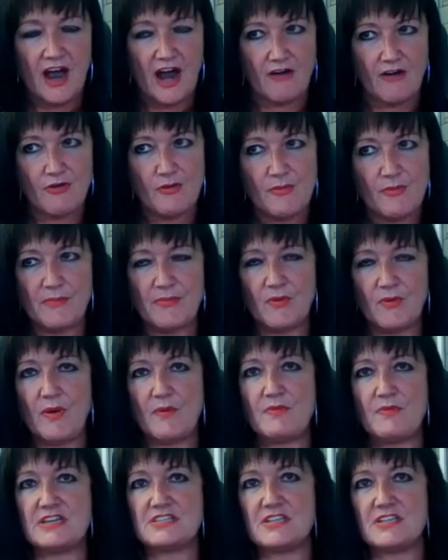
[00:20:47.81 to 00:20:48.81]
I remember
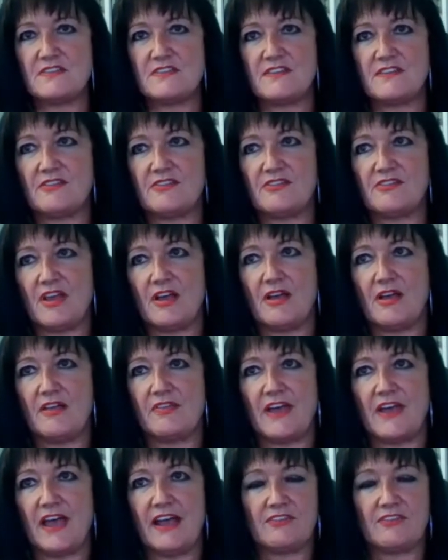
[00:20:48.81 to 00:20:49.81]
when we did this, uh,
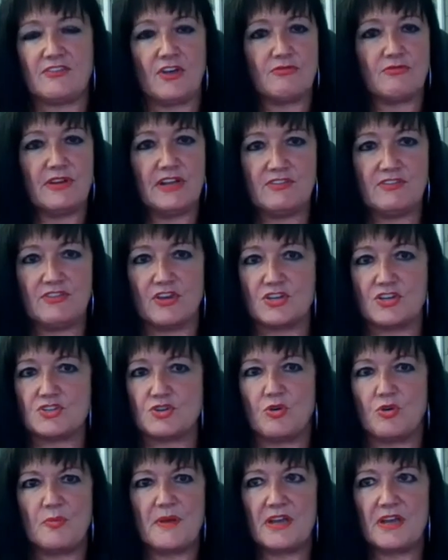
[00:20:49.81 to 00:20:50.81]
the AAXO research,
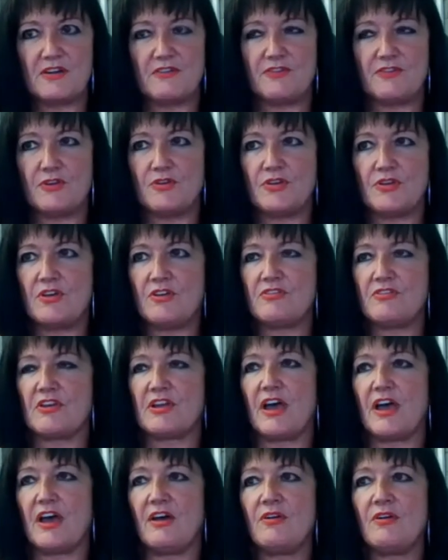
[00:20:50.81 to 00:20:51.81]
albeit a few years
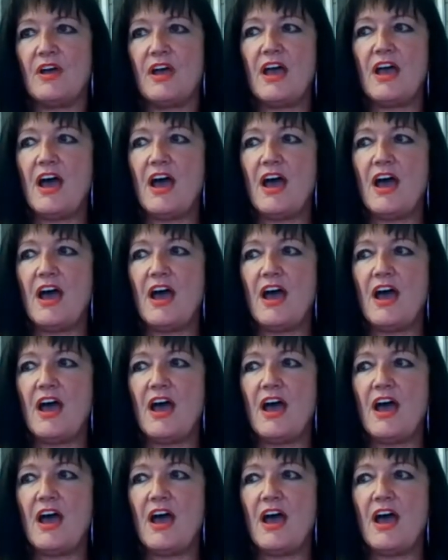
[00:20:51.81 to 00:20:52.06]
ago,